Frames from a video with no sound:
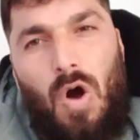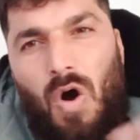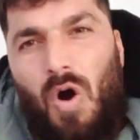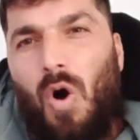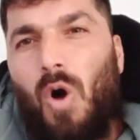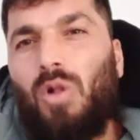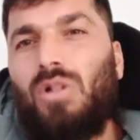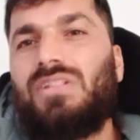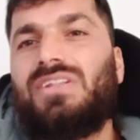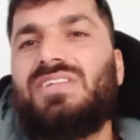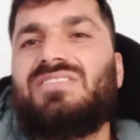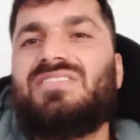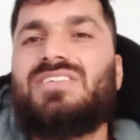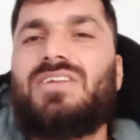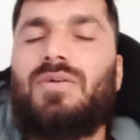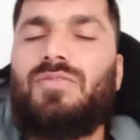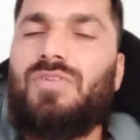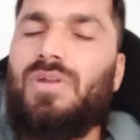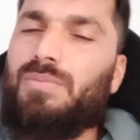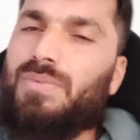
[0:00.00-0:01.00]
All this
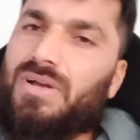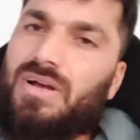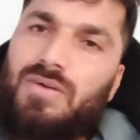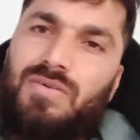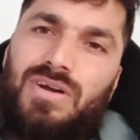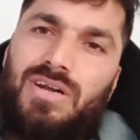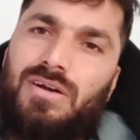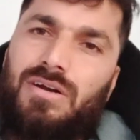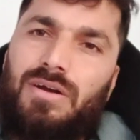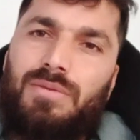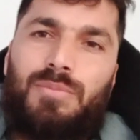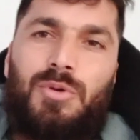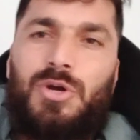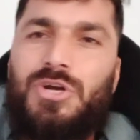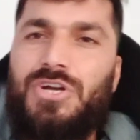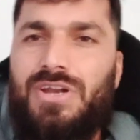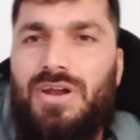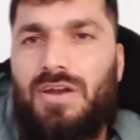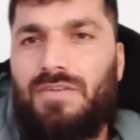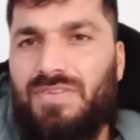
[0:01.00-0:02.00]
stuff will be covered under
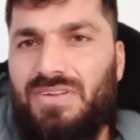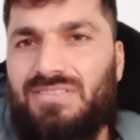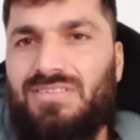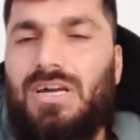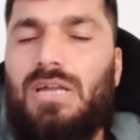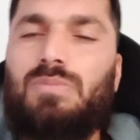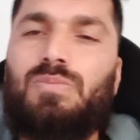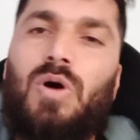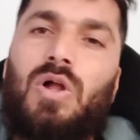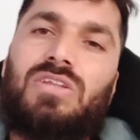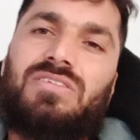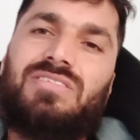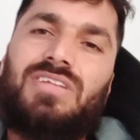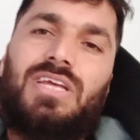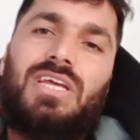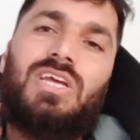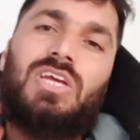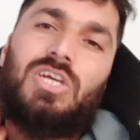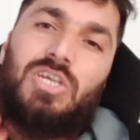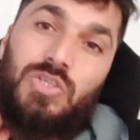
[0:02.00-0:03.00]
monetary and fiscal
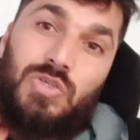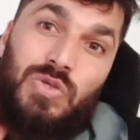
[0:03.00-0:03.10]
policy.